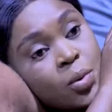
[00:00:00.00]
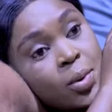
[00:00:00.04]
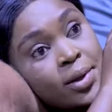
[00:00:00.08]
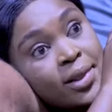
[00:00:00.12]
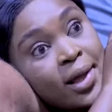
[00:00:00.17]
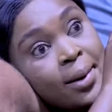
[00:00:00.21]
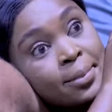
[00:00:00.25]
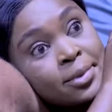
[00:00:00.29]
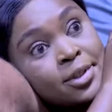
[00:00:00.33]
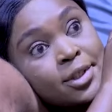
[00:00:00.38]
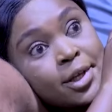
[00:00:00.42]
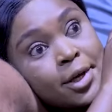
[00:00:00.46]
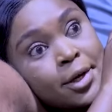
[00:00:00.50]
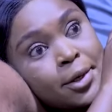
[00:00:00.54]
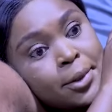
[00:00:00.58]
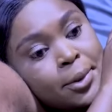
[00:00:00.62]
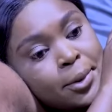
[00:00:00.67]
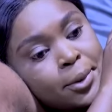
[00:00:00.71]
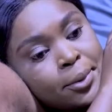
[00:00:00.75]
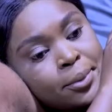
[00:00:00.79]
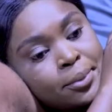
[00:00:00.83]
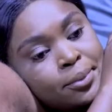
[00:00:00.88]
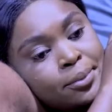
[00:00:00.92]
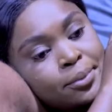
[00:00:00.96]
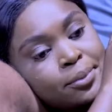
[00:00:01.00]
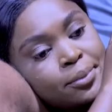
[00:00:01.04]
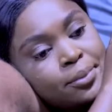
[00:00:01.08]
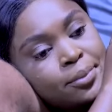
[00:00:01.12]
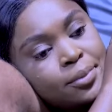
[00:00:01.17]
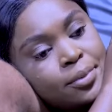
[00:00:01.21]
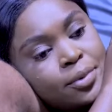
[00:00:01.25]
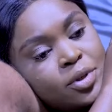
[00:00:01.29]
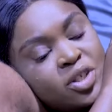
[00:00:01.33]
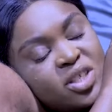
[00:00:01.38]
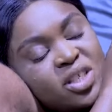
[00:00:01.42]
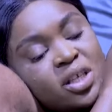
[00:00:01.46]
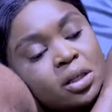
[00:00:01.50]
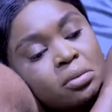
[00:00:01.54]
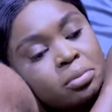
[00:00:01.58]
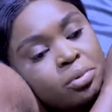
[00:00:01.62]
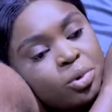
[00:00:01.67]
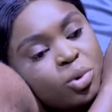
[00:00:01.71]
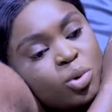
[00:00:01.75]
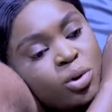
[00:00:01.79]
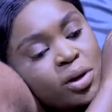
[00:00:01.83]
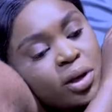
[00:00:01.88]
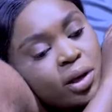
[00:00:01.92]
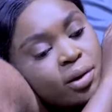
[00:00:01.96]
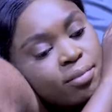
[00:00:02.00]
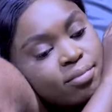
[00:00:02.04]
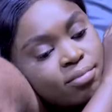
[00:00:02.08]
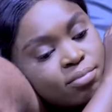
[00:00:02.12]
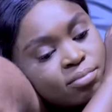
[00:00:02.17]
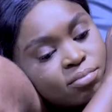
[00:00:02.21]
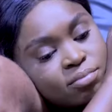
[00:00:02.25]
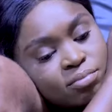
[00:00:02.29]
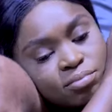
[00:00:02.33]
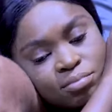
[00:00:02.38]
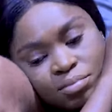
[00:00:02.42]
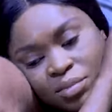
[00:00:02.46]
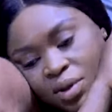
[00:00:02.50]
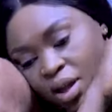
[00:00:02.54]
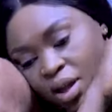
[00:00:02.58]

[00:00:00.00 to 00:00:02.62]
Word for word: That's not what I'm saying, no. Yeah. See, look here.